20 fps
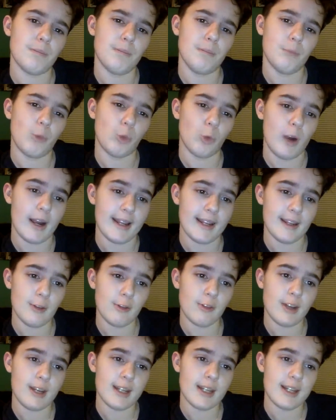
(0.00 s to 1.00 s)

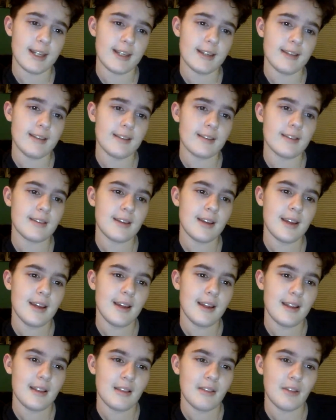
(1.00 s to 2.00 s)
writing is.
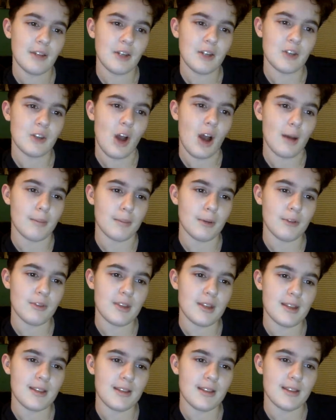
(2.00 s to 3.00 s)
The very top of
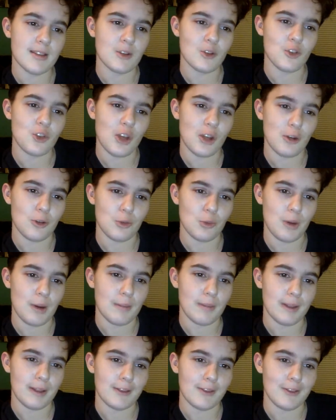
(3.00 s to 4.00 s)
this is Jenna's
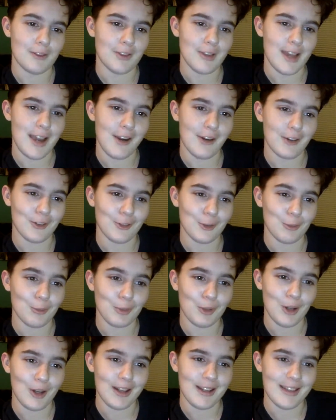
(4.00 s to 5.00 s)
ramblings on character,
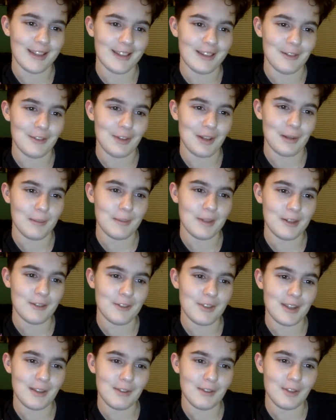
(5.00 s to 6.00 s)
plot, and the development
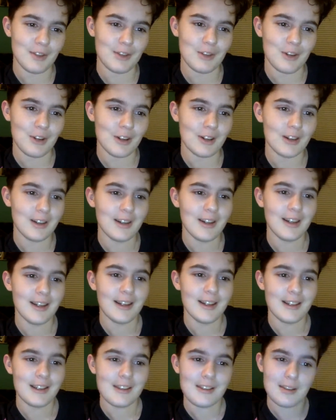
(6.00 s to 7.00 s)
of Safe in the Dark.
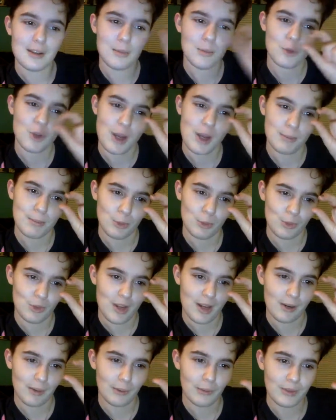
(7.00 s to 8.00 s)
Subchapter
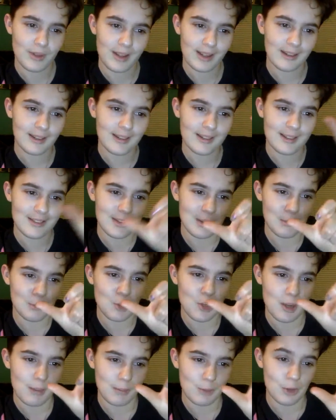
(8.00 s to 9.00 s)
Tarot Deck.
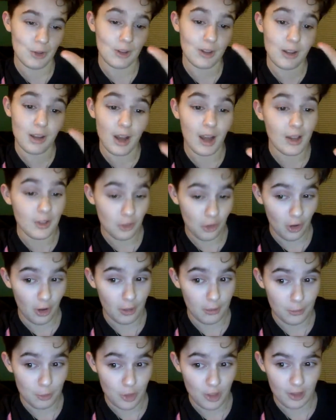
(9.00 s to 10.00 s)
Subchapter Cut
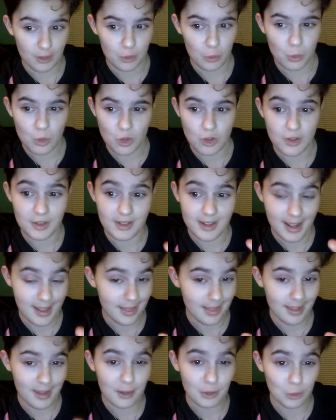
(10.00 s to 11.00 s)
Objects, which is
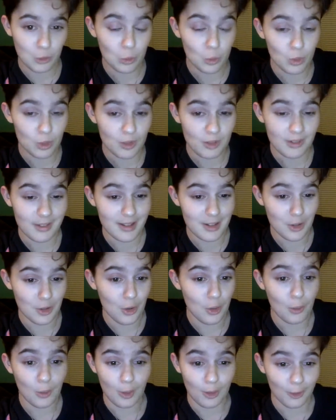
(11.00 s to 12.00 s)
10,000 words that
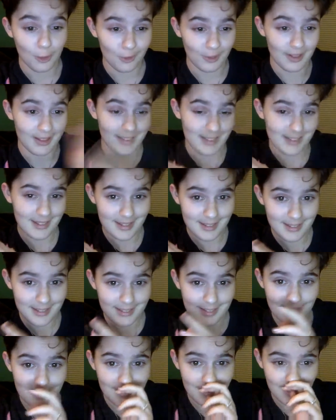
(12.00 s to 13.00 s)
no longer
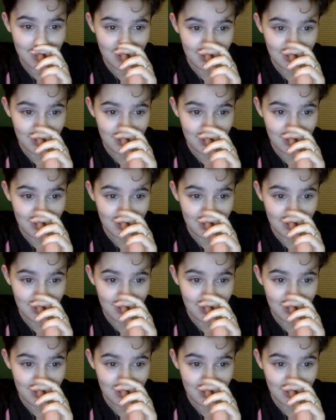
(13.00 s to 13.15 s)
exist.